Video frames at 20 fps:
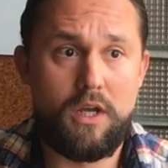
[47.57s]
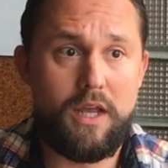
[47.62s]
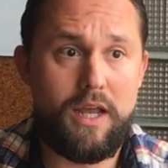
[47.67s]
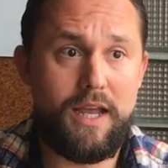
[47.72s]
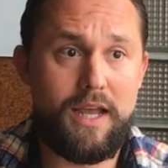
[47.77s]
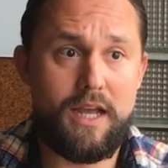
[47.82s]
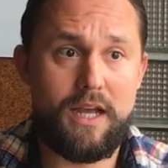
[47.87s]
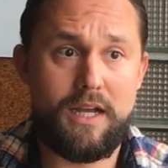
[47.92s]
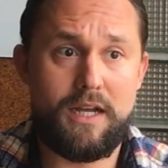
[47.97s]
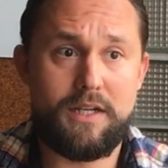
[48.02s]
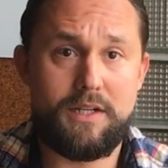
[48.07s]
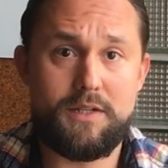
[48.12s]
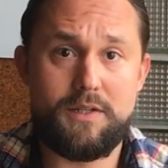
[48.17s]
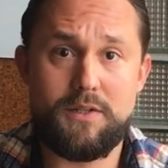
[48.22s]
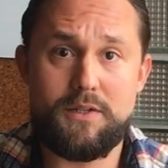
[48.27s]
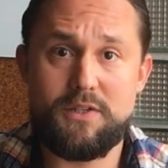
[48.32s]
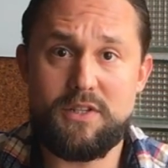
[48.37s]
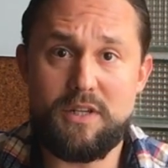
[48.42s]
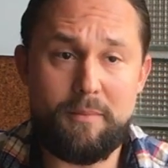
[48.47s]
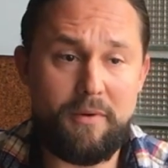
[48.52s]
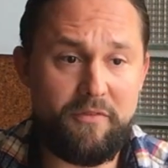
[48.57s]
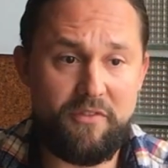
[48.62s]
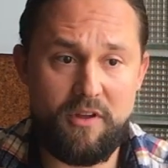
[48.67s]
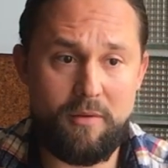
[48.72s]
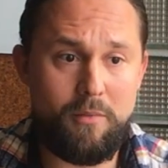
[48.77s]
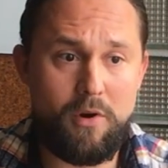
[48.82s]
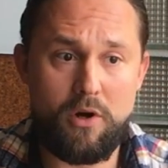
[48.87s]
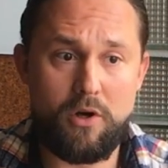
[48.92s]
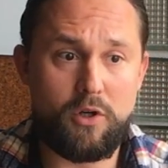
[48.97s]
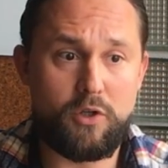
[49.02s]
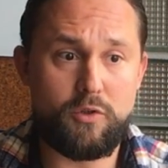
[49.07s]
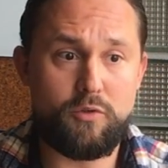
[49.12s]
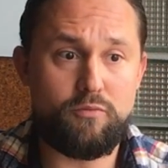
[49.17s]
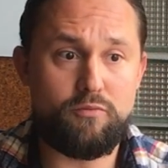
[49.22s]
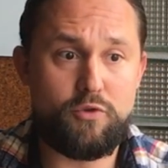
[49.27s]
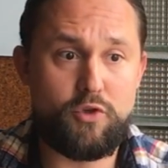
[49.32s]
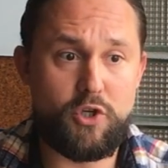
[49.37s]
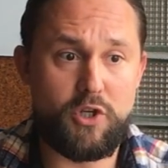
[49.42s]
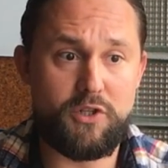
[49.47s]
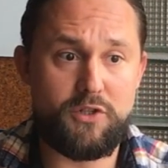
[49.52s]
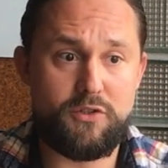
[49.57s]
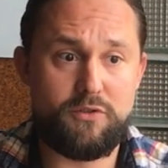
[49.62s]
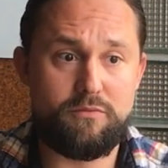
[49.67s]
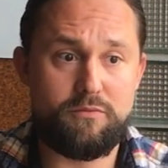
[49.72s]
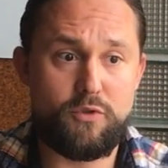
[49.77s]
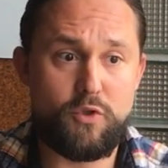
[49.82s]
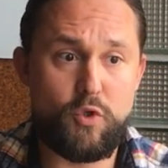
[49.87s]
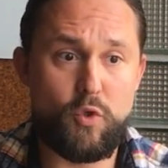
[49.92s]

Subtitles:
Some of them are just